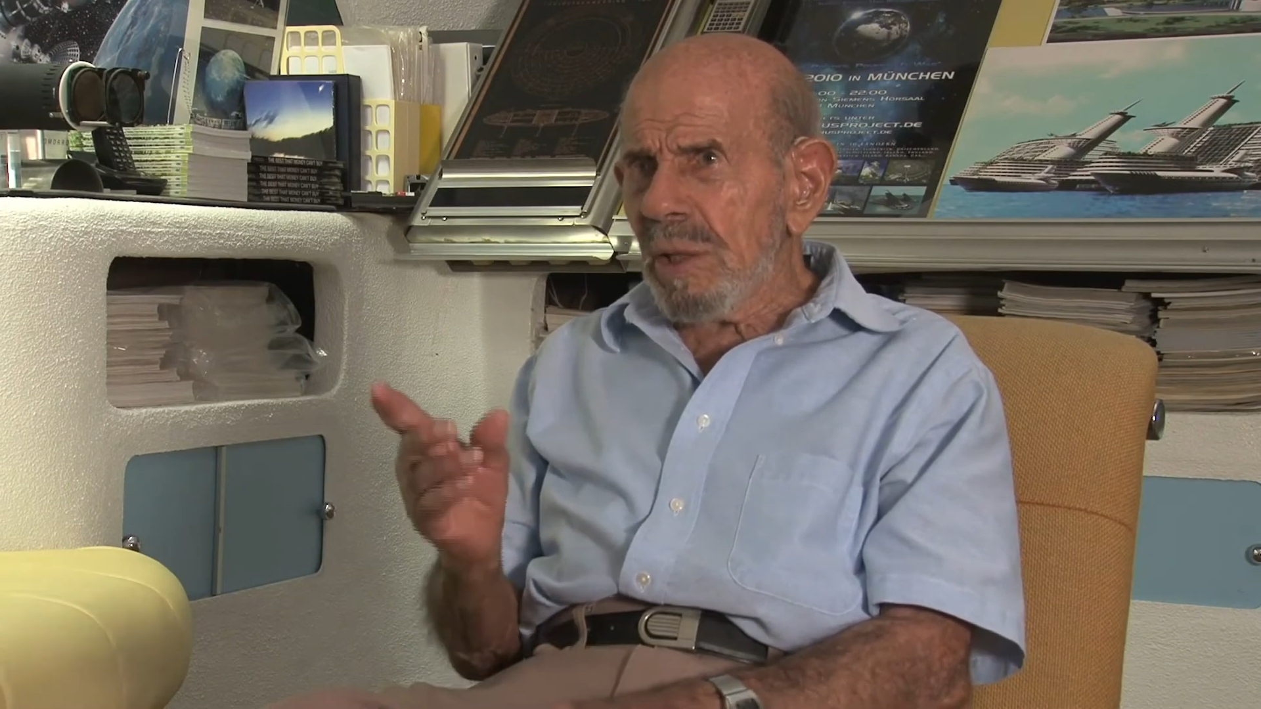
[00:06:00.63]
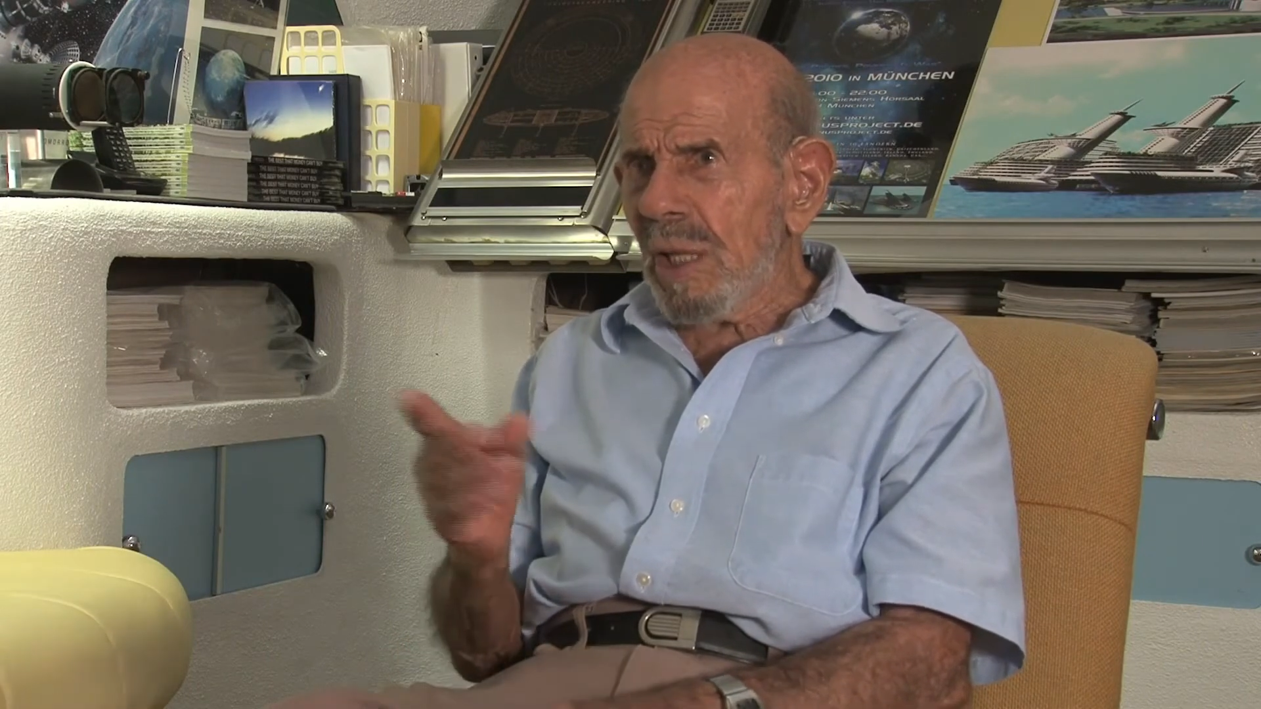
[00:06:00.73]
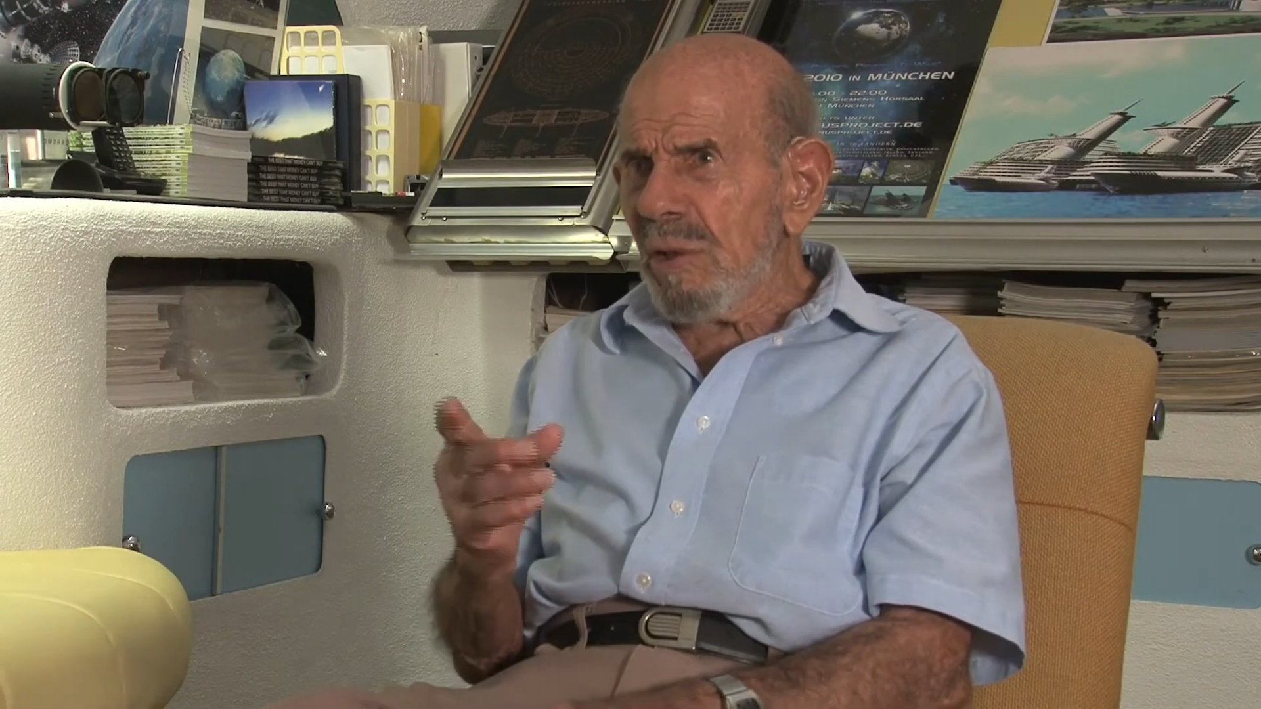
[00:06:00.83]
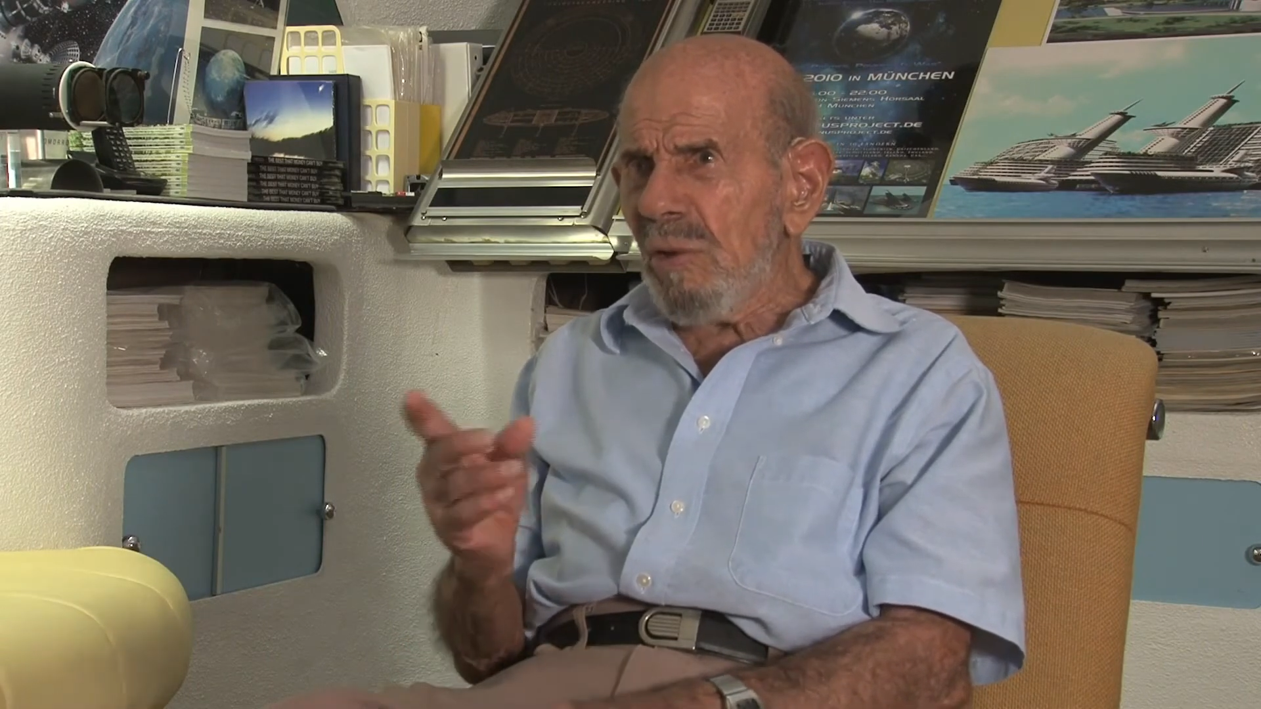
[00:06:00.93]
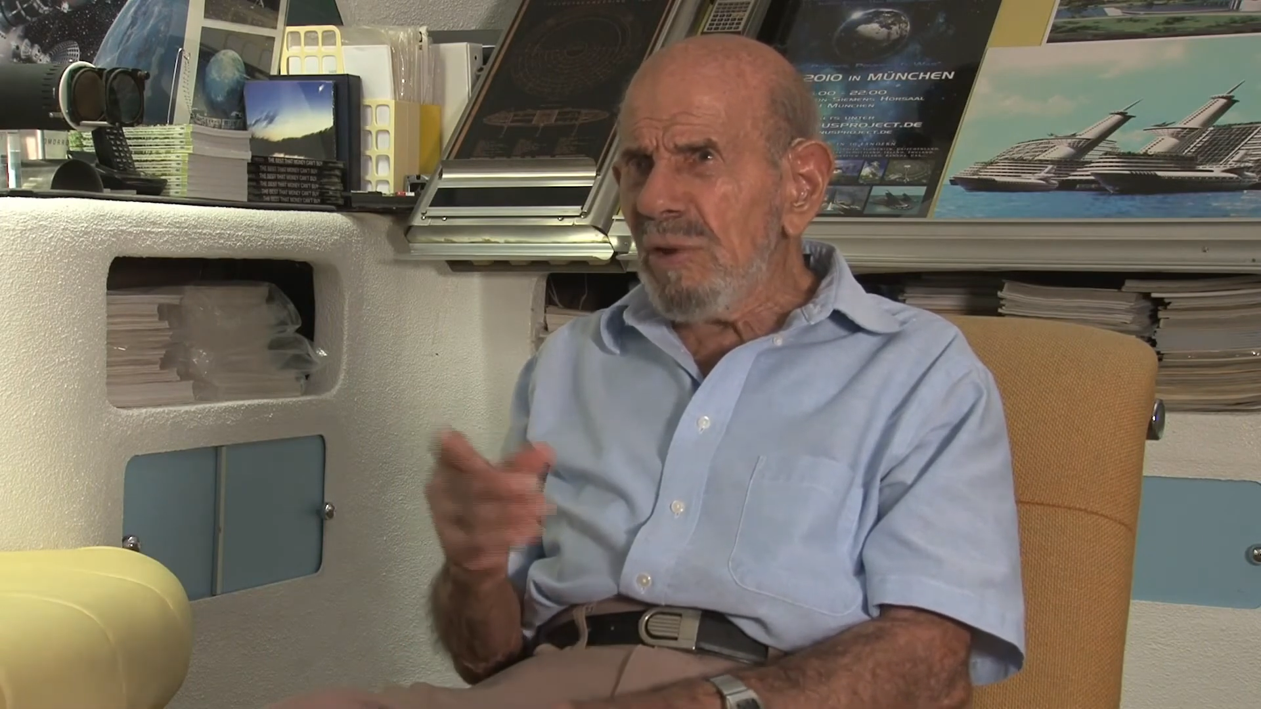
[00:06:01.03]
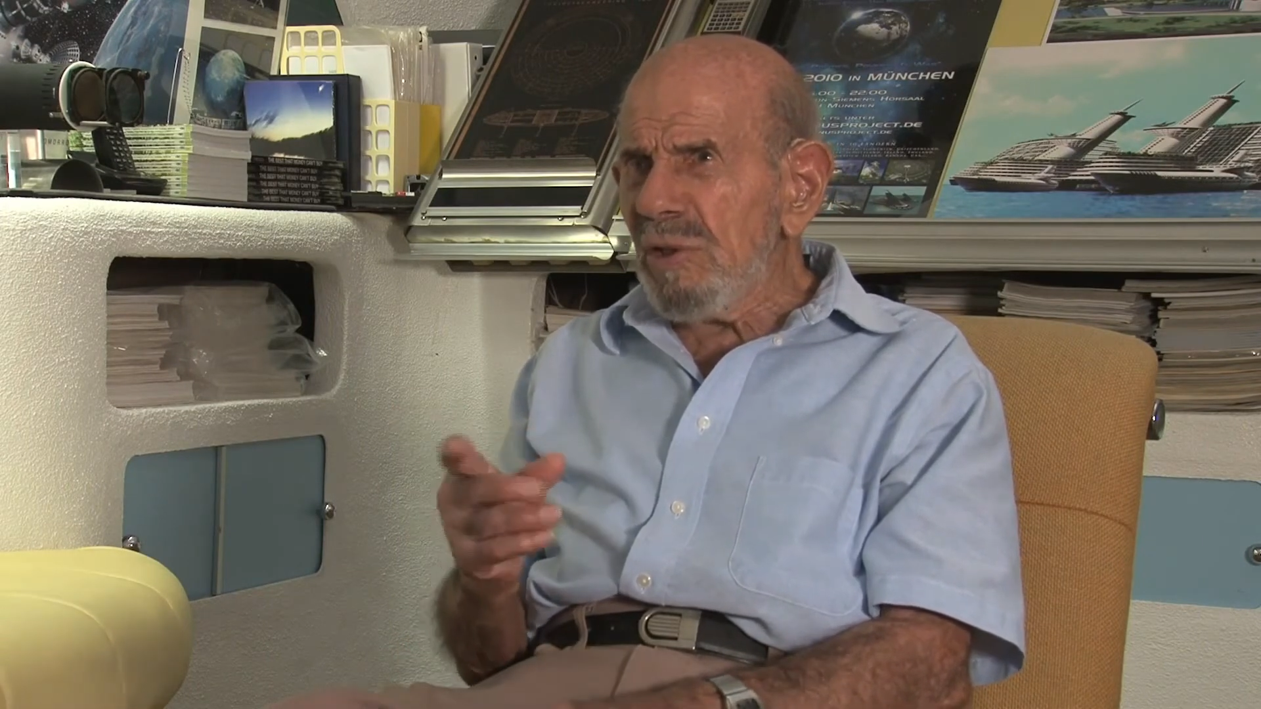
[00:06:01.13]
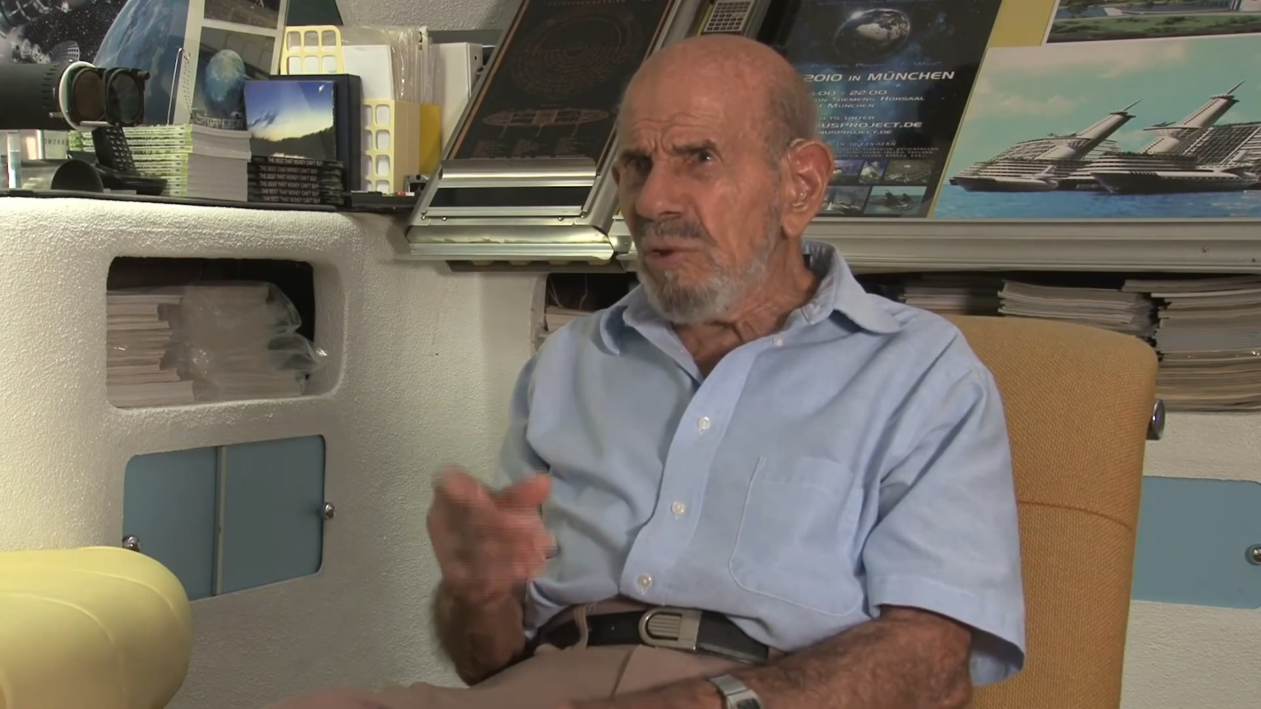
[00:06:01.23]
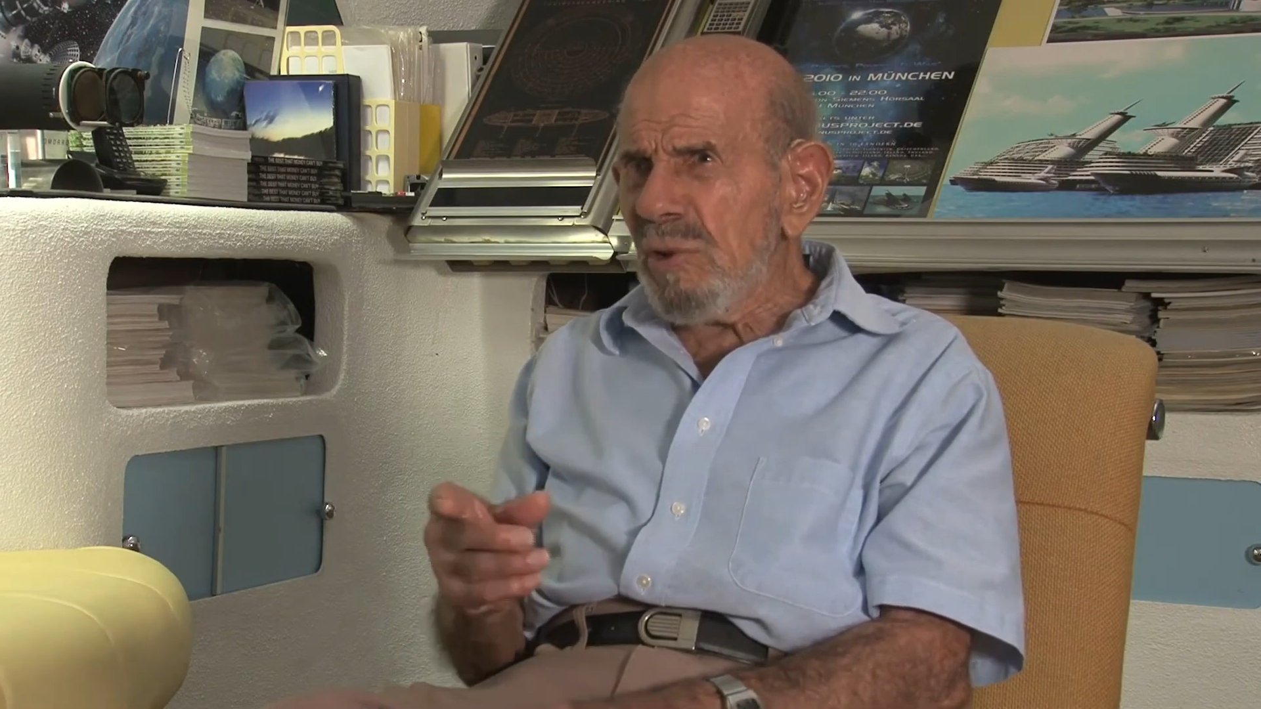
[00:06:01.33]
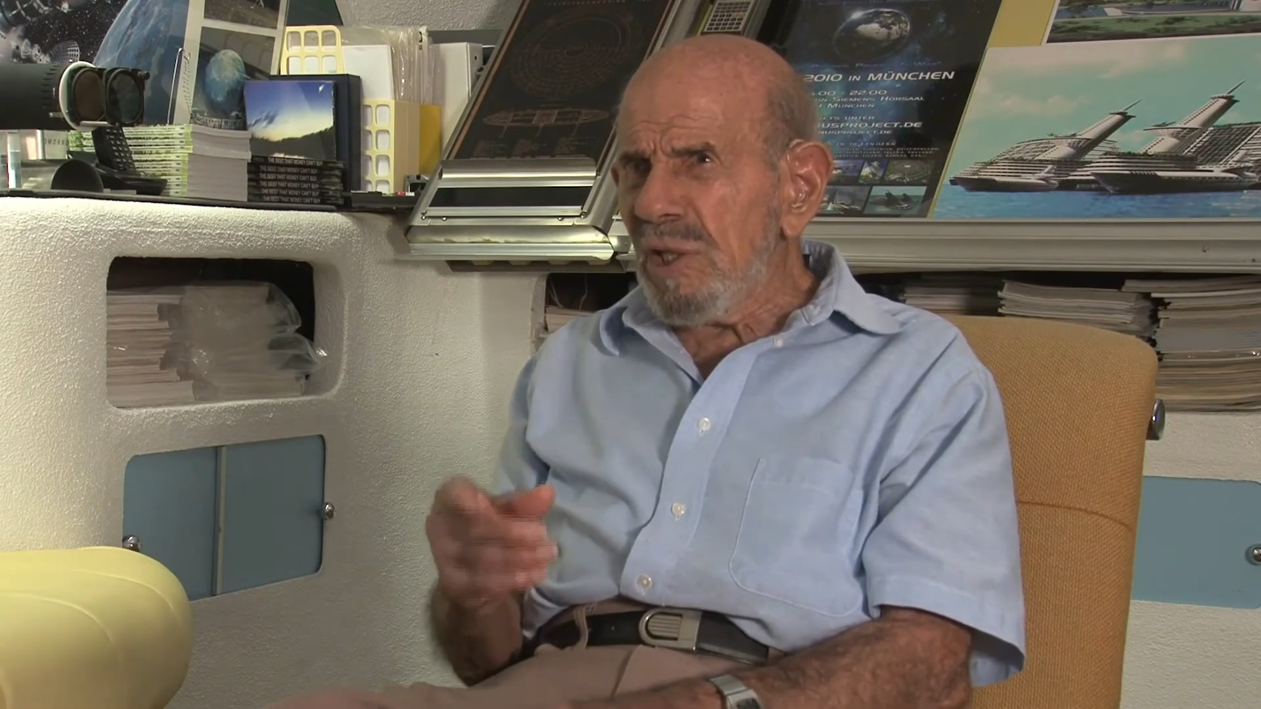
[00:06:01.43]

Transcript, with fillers: Not only do